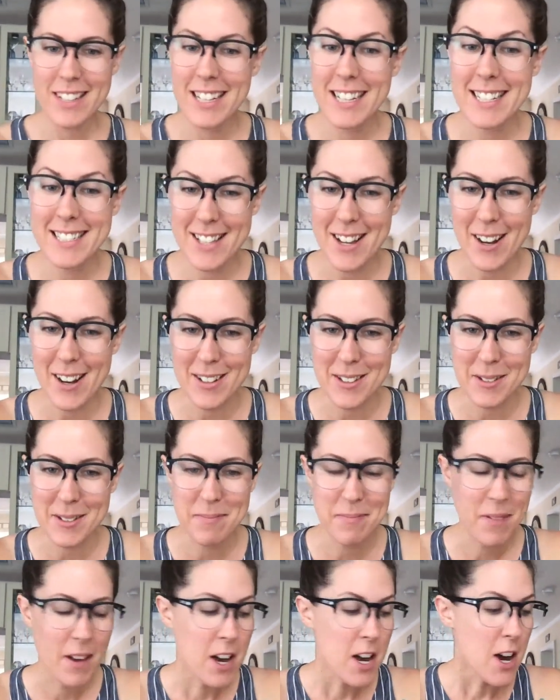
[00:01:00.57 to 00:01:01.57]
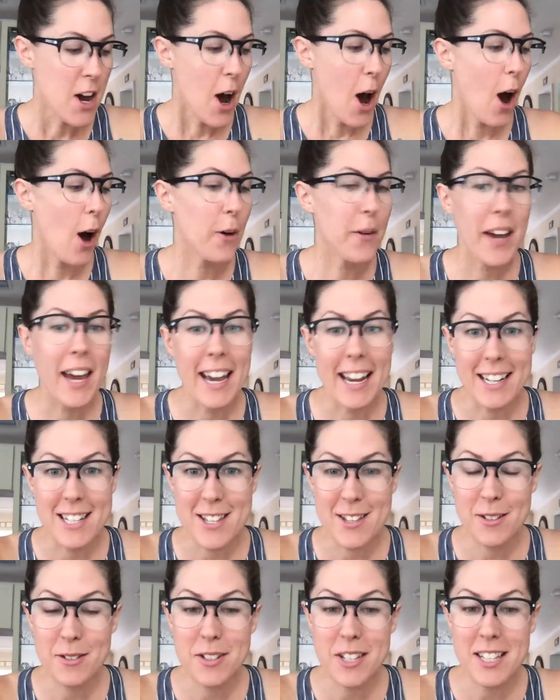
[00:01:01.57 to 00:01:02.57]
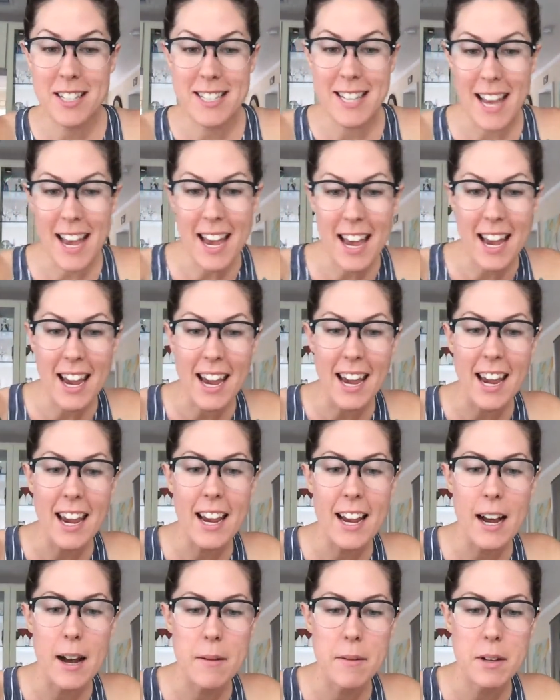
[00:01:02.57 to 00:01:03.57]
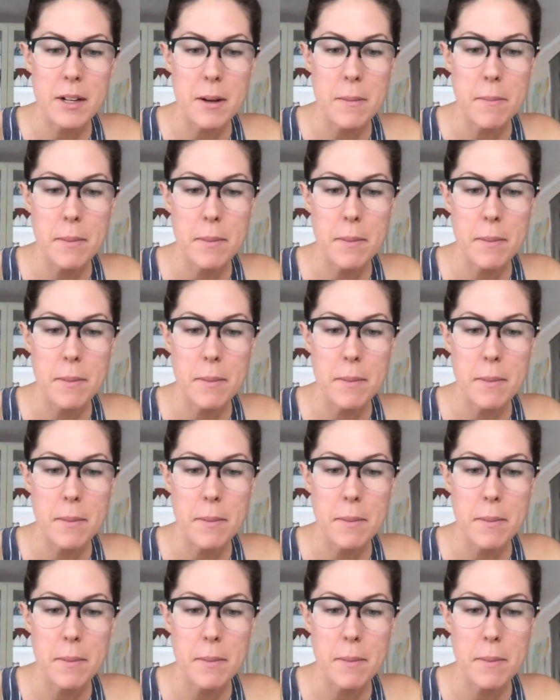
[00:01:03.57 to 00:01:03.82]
It's awesome. Okay, so today I'm going to